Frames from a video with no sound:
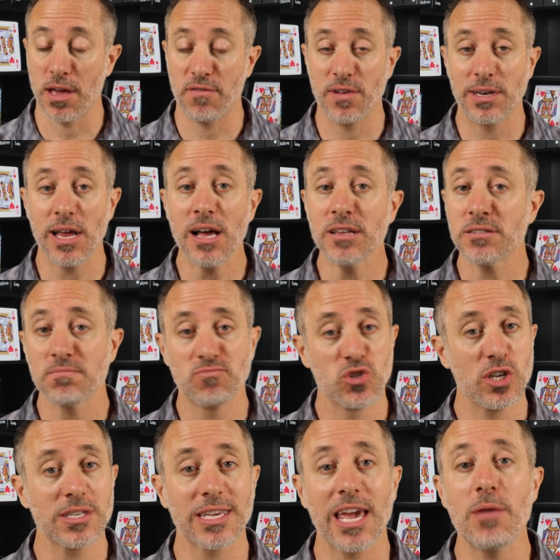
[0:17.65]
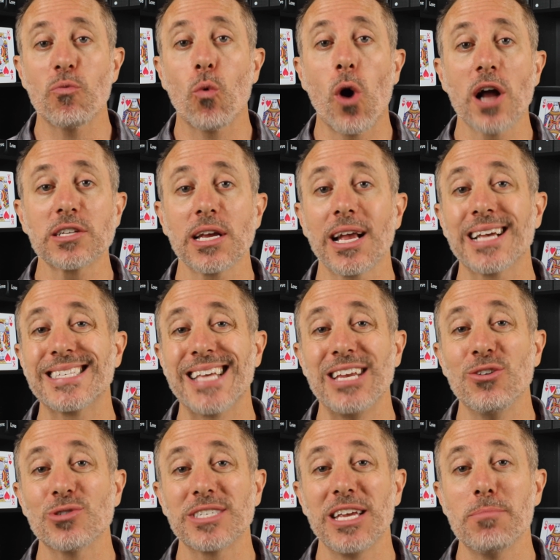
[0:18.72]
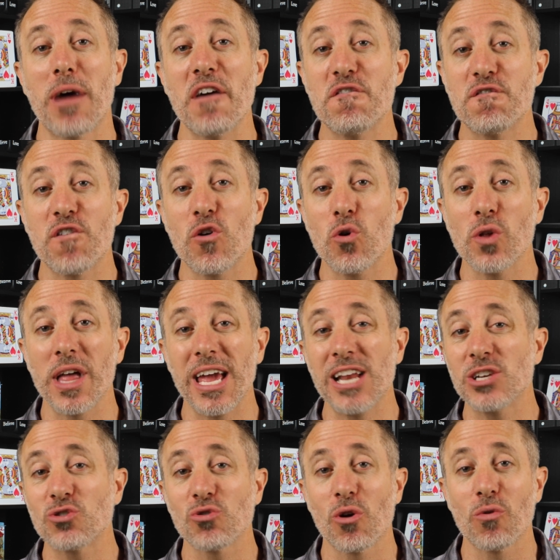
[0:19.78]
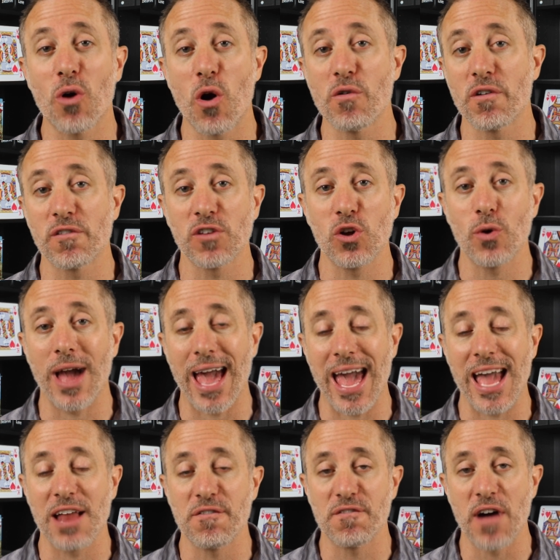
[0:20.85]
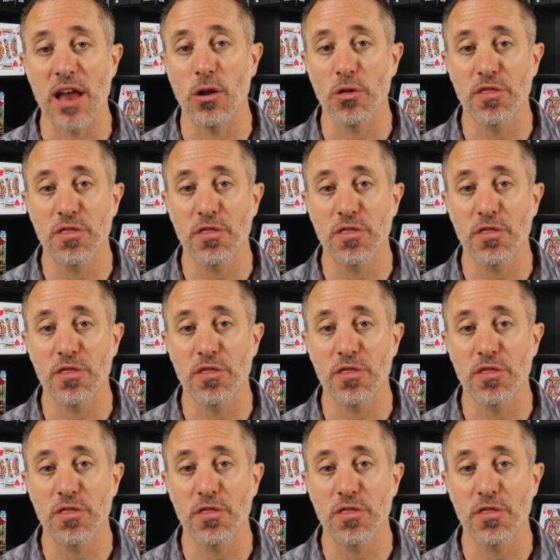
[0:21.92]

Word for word: If it does, just keep watching because then you'll see my full intro overview and final